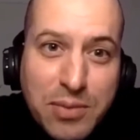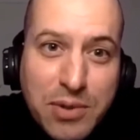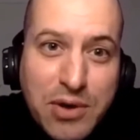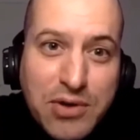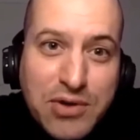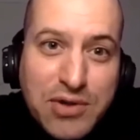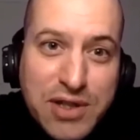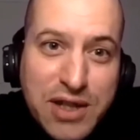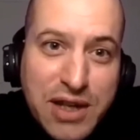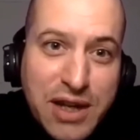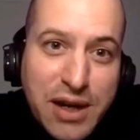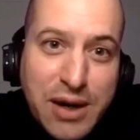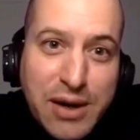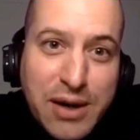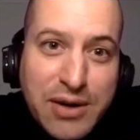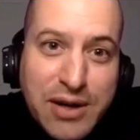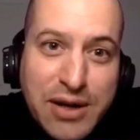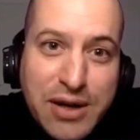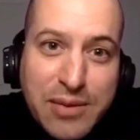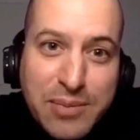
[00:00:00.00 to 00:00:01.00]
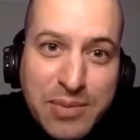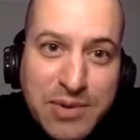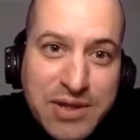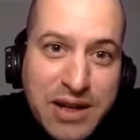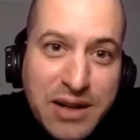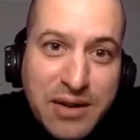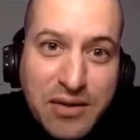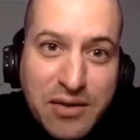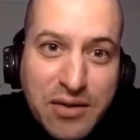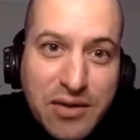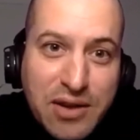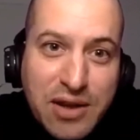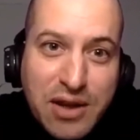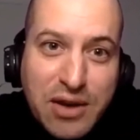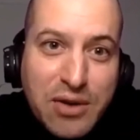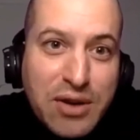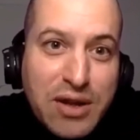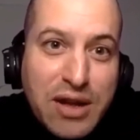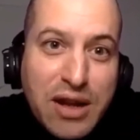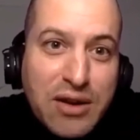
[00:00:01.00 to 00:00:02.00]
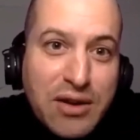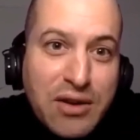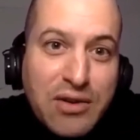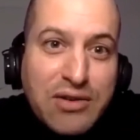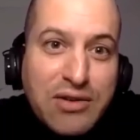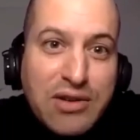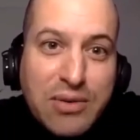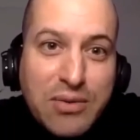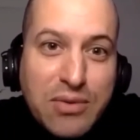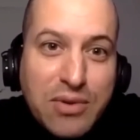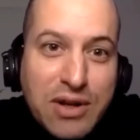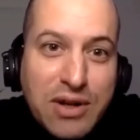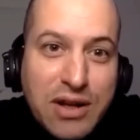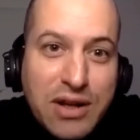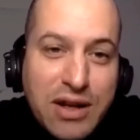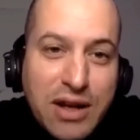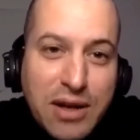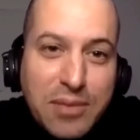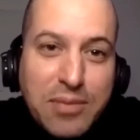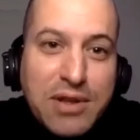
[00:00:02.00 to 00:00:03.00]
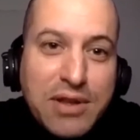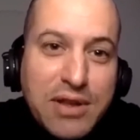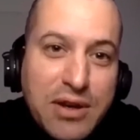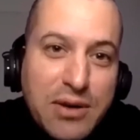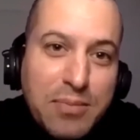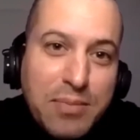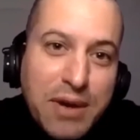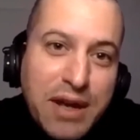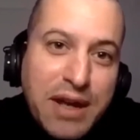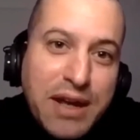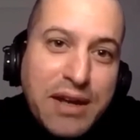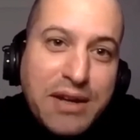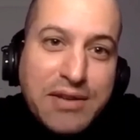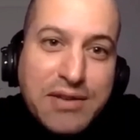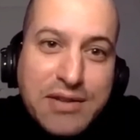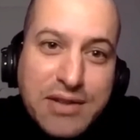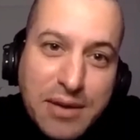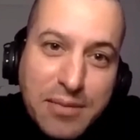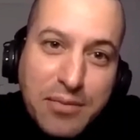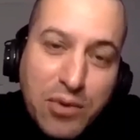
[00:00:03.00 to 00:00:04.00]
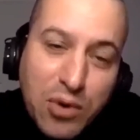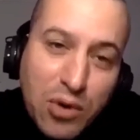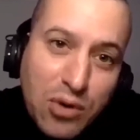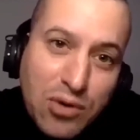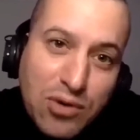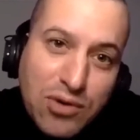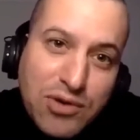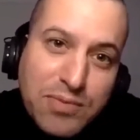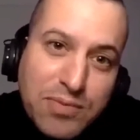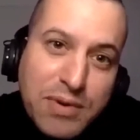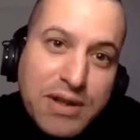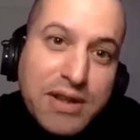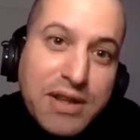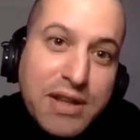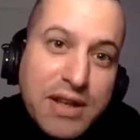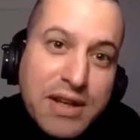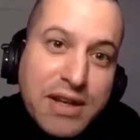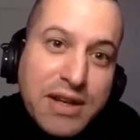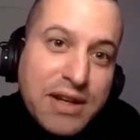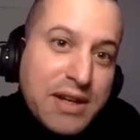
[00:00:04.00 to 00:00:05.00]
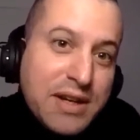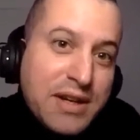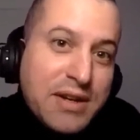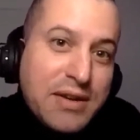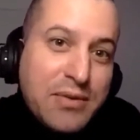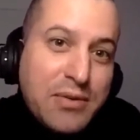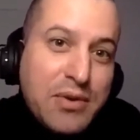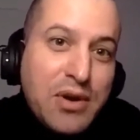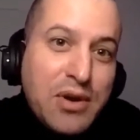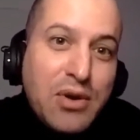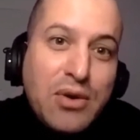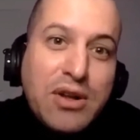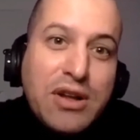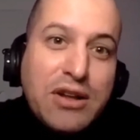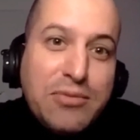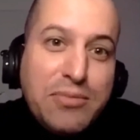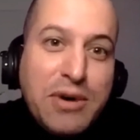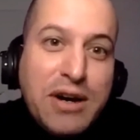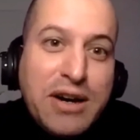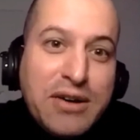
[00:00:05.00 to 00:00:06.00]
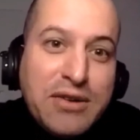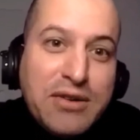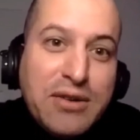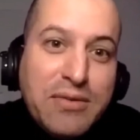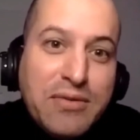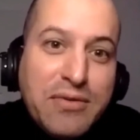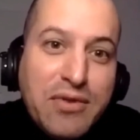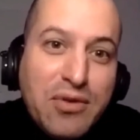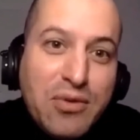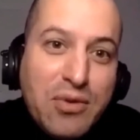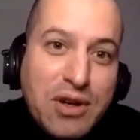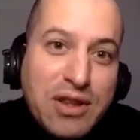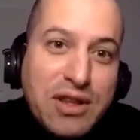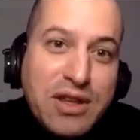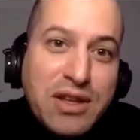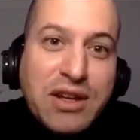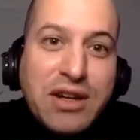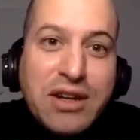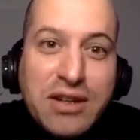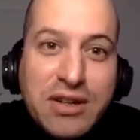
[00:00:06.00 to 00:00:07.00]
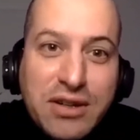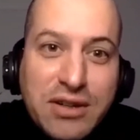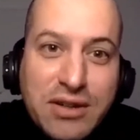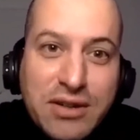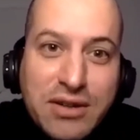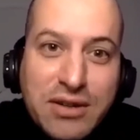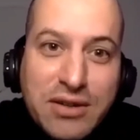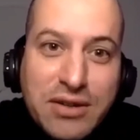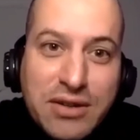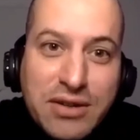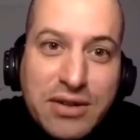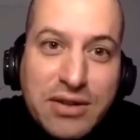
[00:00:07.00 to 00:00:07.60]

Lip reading: Because they are themselves. They're not someone. I mean, they're playing some roles, but we all admire them for what they are.